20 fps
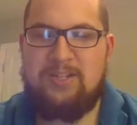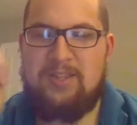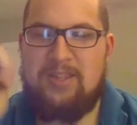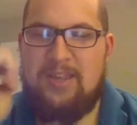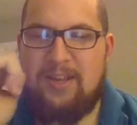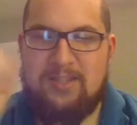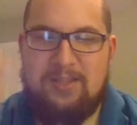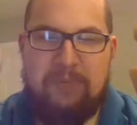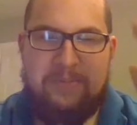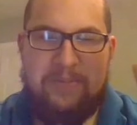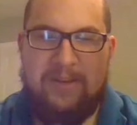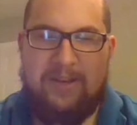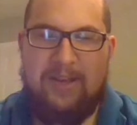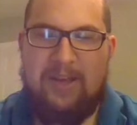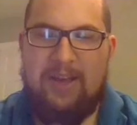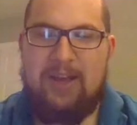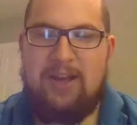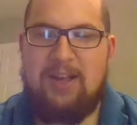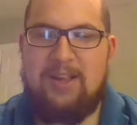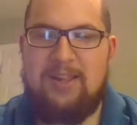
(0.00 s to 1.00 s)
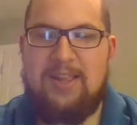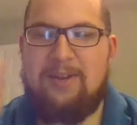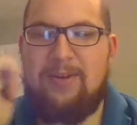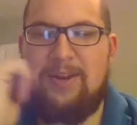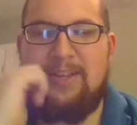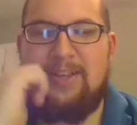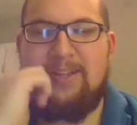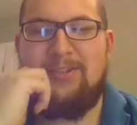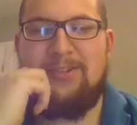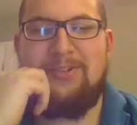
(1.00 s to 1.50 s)
thing, something
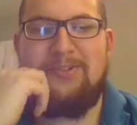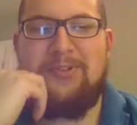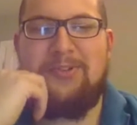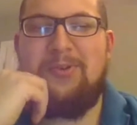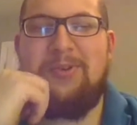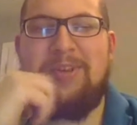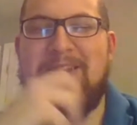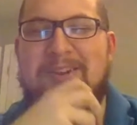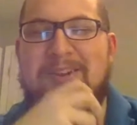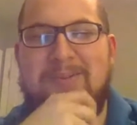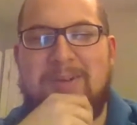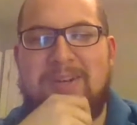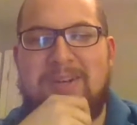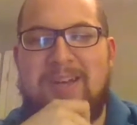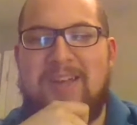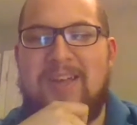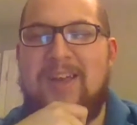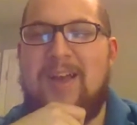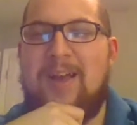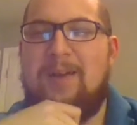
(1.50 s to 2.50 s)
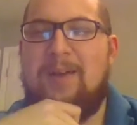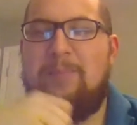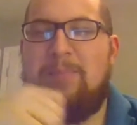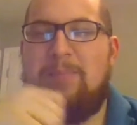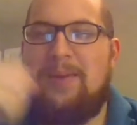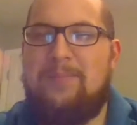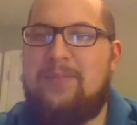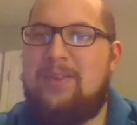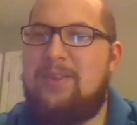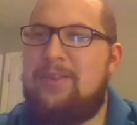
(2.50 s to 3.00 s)
hilarious or joking or whatnot,
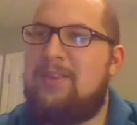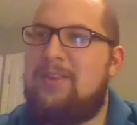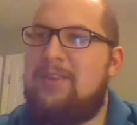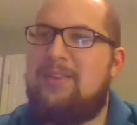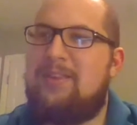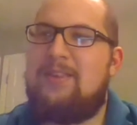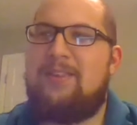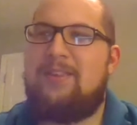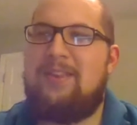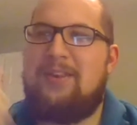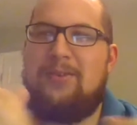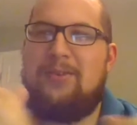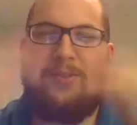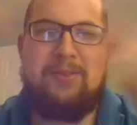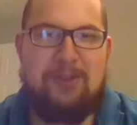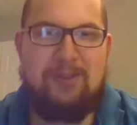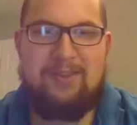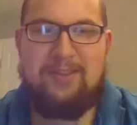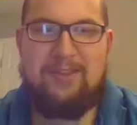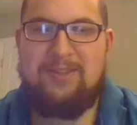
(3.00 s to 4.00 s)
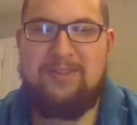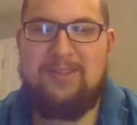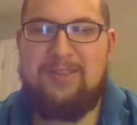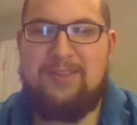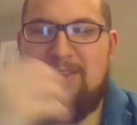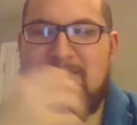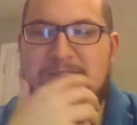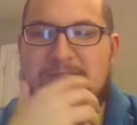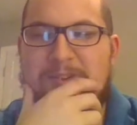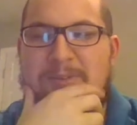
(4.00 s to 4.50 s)
people, the
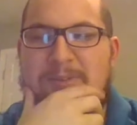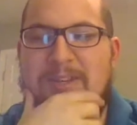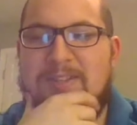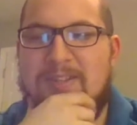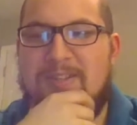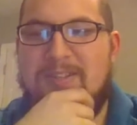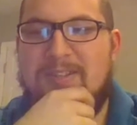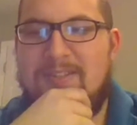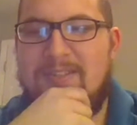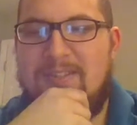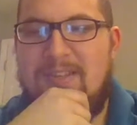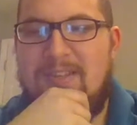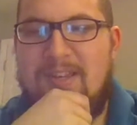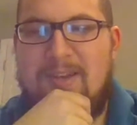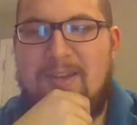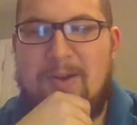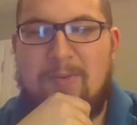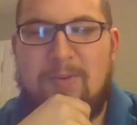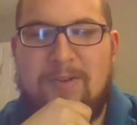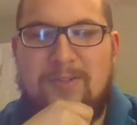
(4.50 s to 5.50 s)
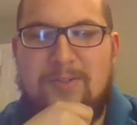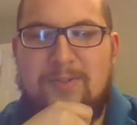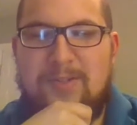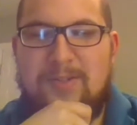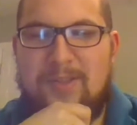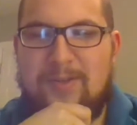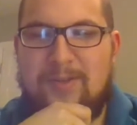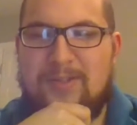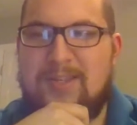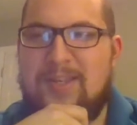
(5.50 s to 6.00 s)
Generation Z goers,
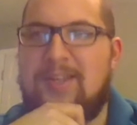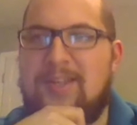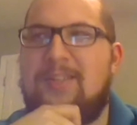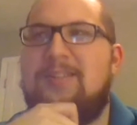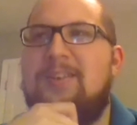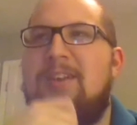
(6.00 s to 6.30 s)
those kids,